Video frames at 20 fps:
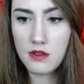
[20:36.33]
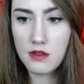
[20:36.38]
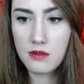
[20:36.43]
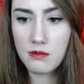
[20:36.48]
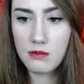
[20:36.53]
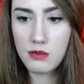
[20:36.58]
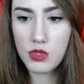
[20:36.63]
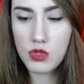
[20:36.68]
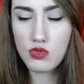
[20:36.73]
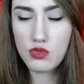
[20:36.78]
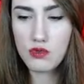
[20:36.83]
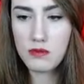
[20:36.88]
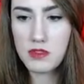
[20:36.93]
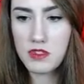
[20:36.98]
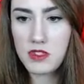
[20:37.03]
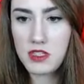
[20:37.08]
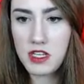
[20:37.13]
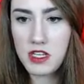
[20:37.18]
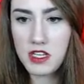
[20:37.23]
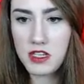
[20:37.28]
Mushroom
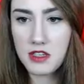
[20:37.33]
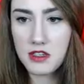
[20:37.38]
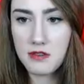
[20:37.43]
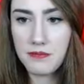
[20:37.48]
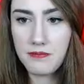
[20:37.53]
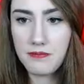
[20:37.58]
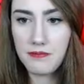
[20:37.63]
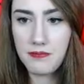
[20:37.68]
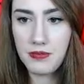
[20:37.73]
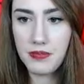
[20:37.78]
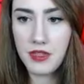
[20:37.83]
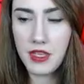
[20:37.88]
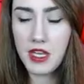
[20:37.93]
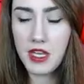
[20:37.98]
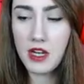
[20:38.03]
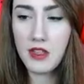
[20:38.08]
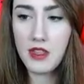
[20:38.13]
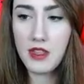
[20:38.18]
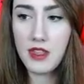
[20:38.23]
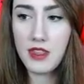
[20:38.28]
steak. And
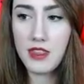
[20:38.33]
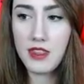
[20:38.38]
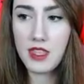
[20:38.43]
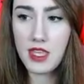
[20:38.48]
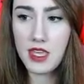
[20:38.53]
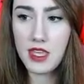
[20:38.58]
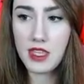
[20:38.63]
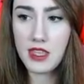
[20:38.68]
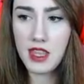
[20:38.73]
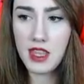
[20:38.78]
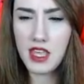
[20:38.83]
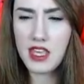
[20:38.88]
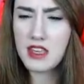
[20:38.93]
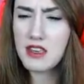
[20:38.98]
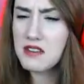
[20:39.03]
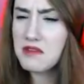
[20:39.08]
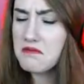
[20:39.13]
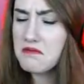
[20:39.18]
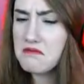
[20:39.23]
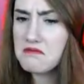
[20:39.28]
the, like,
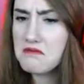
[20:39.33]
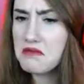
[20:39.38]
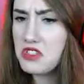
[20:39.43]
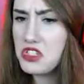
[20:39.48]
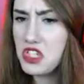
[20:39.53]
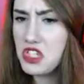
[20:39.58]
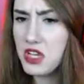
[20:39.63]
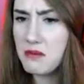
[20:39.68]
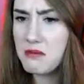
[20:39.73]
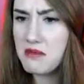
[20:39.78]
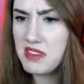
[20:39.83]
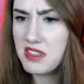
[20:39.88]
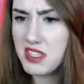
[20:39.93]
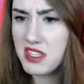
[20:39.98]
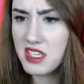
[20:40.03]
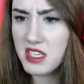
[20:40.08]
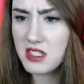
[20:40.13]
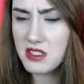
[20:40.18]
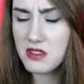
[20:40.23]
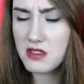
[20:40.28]
gem
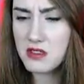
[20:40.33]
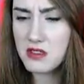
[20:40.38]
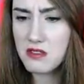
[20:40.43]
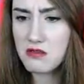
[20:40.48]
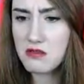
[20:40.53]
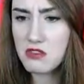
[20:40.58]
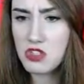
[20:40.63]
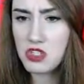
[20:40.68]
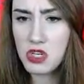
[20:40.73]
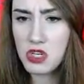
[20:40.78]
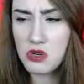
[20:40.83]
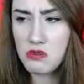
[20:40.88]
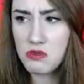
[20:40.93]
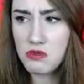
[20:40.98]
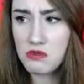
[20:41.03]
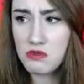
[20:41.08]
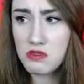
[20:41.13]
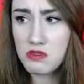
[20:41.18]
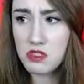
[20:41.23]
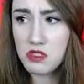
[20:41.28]
things,
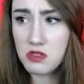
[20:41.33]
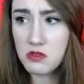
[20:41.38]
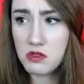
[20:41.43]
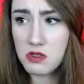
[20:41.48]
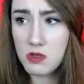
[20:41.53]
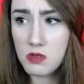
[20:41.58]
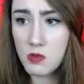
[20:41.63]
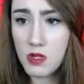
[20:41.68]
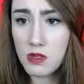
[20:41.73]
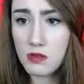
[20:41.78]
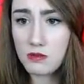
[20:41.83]
stones do as well.